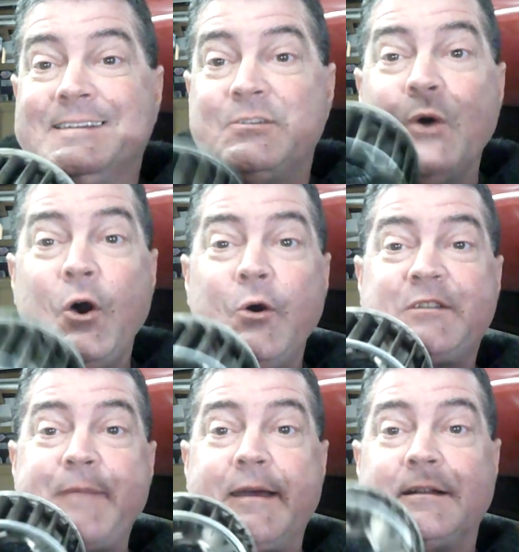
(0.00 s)
I said, whoa,
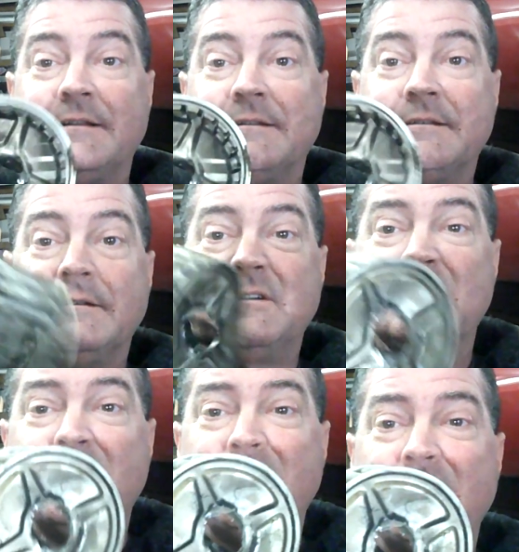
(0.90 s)
it's metal.
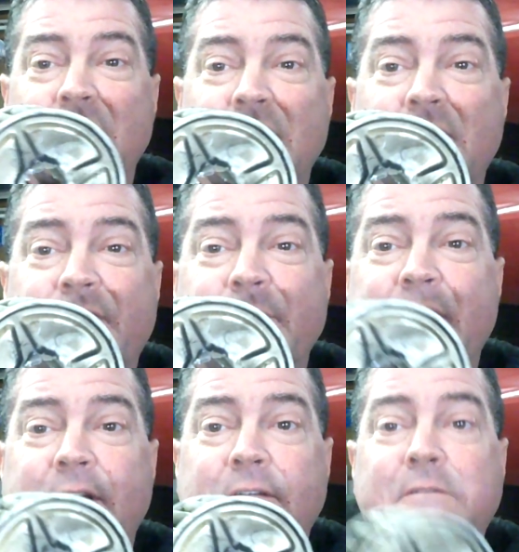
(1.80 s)
It's
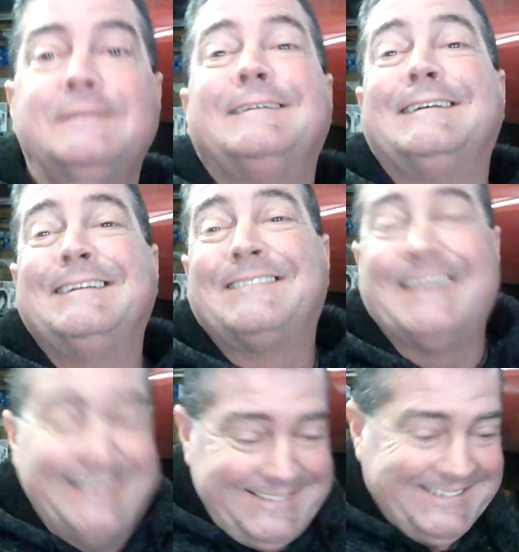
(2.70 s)
metal.
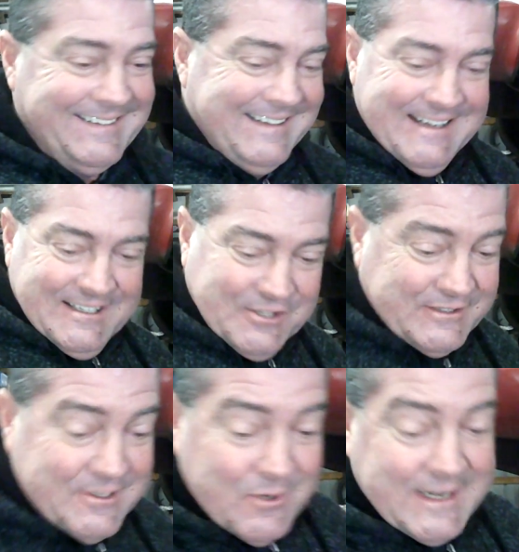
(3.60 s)
Right? So it
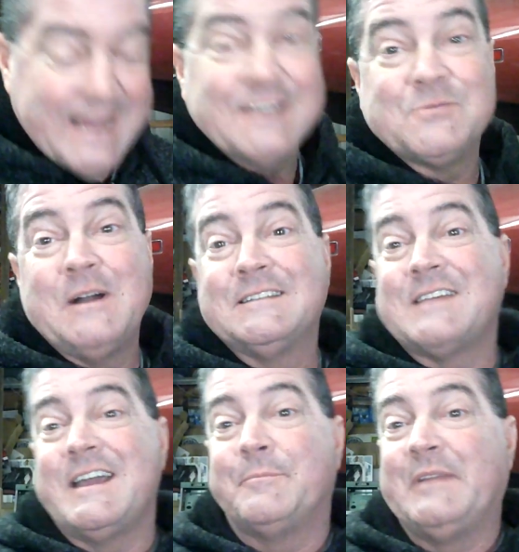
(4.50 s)
didn't work out as well as
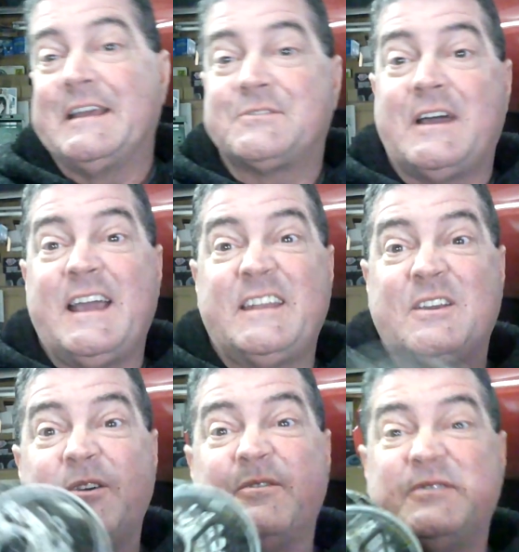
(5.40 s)
I had planned. So I had to
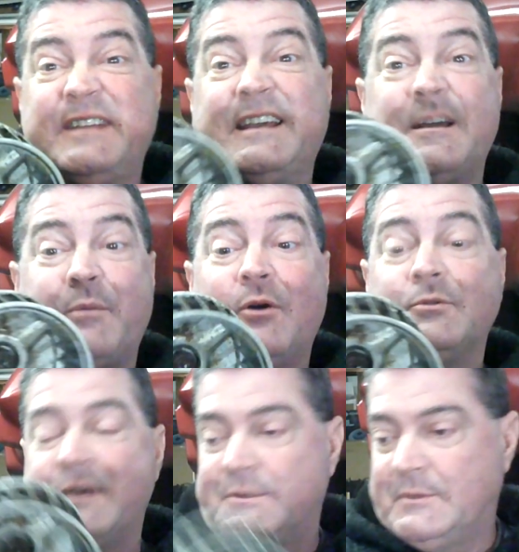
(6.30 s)
go digging up a whole
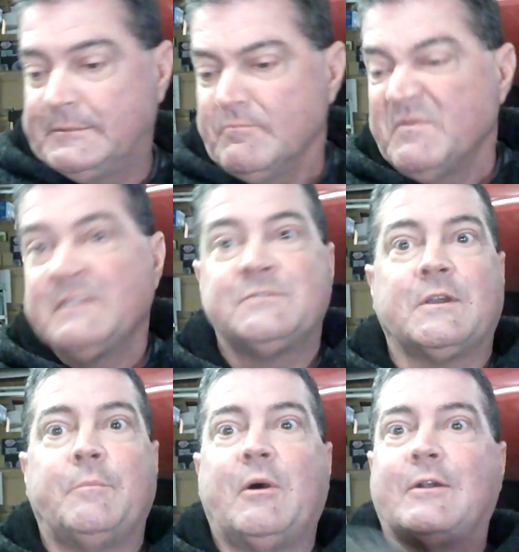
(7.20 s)
nother one, took
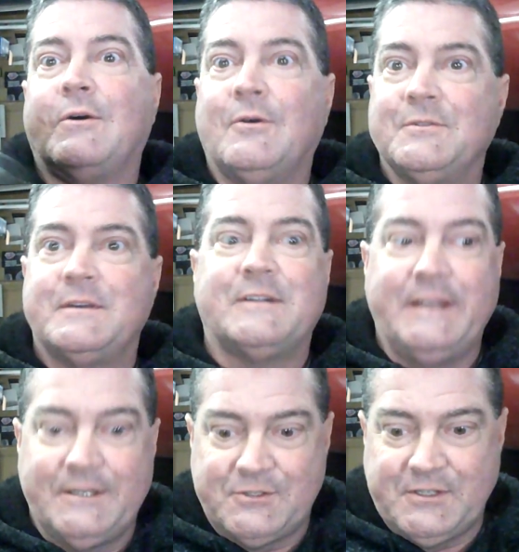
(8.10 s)
apart a whole nother
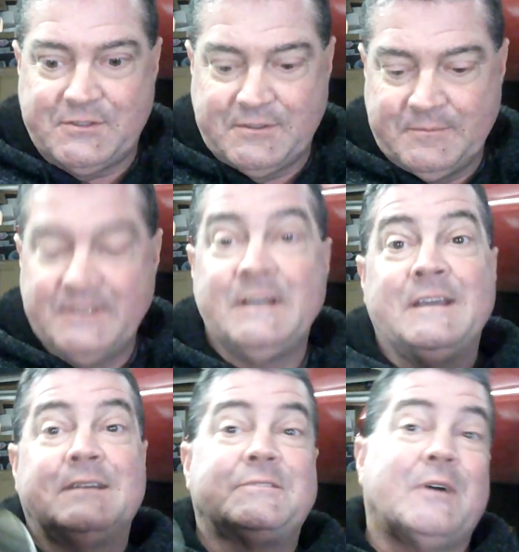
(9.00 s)
heater system
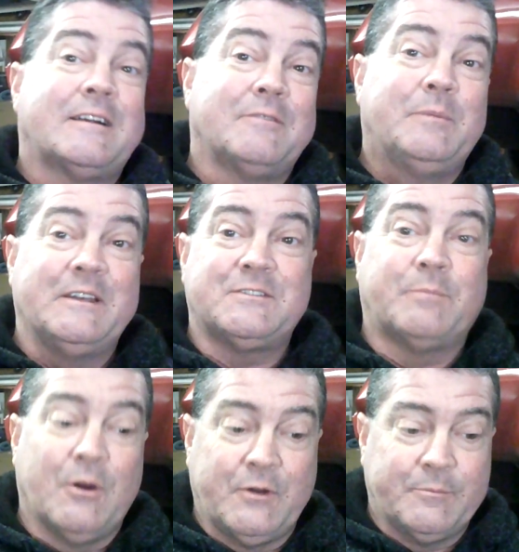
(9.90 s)
so I could replace the
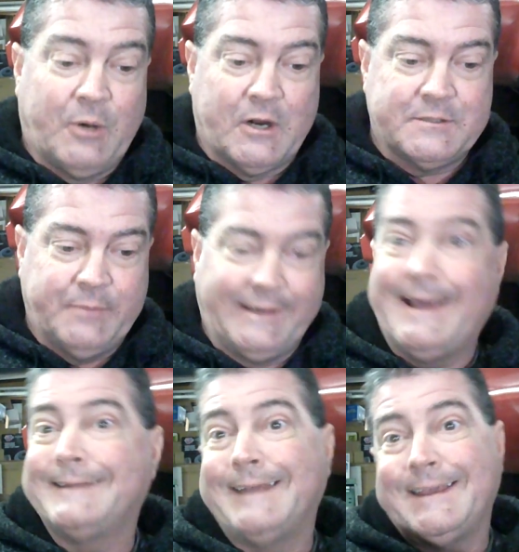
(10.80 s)
broken parts. But
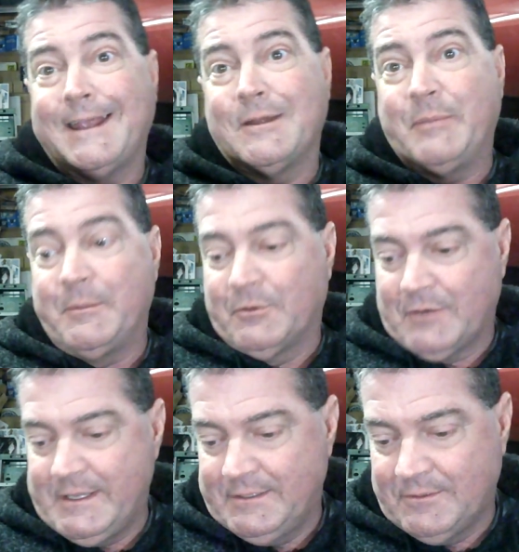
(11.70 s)
got to take care of people,
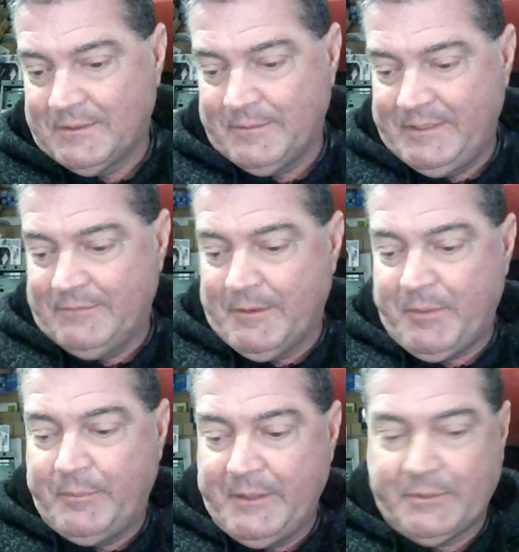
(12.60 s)
right? You don't want to be
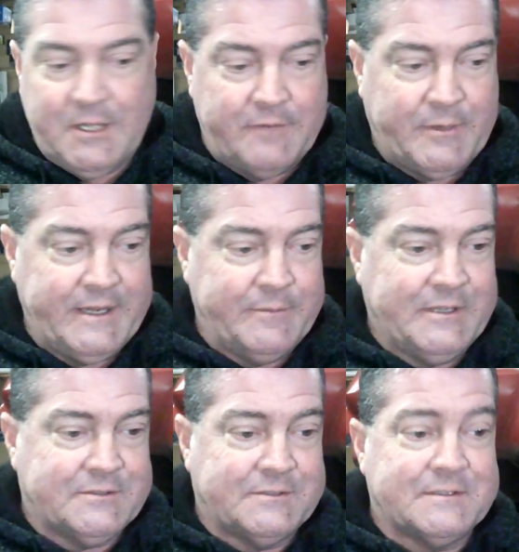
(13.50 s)
ripping people off by any
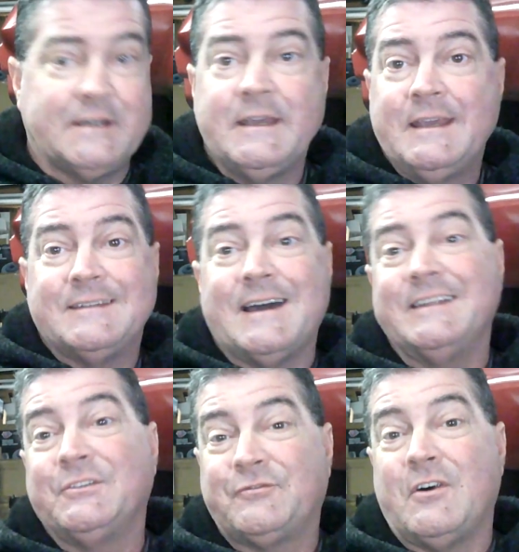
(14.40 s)
means. It's not
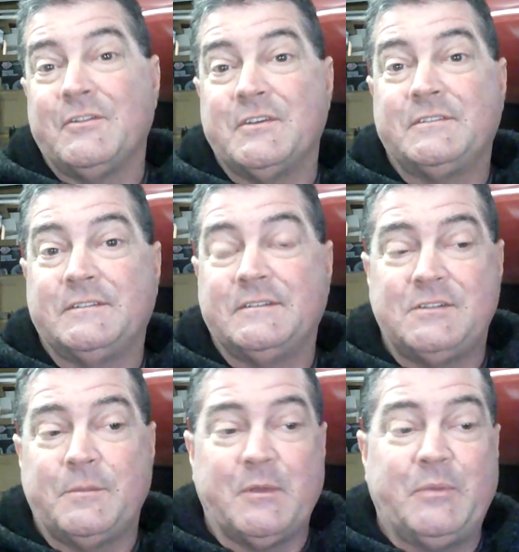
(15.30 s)
his fault that the
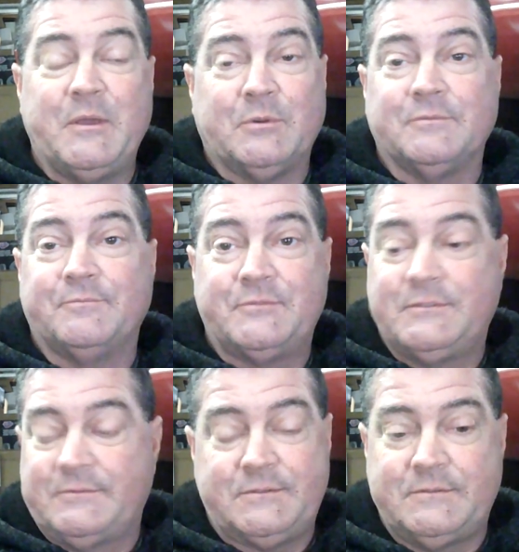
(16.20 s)
shipping people
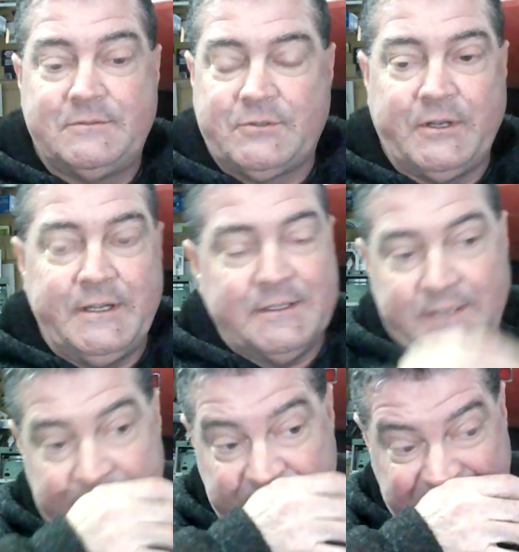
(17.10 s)
treated it
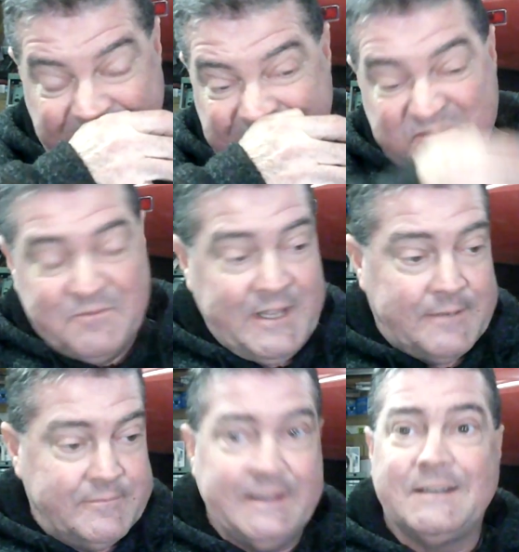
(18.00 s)
like,
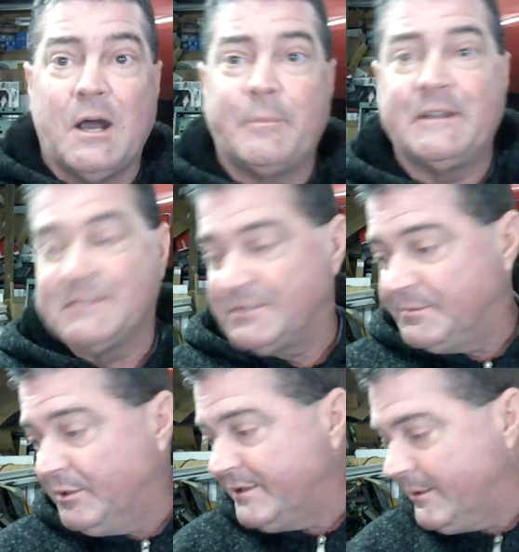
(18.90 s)
incompetence. Let's just
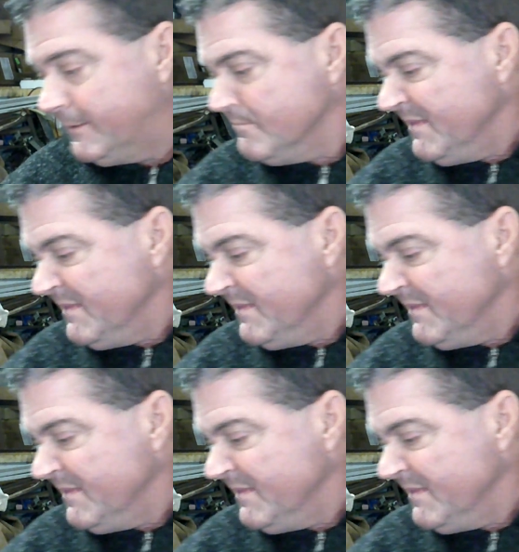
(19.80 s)
put it that way.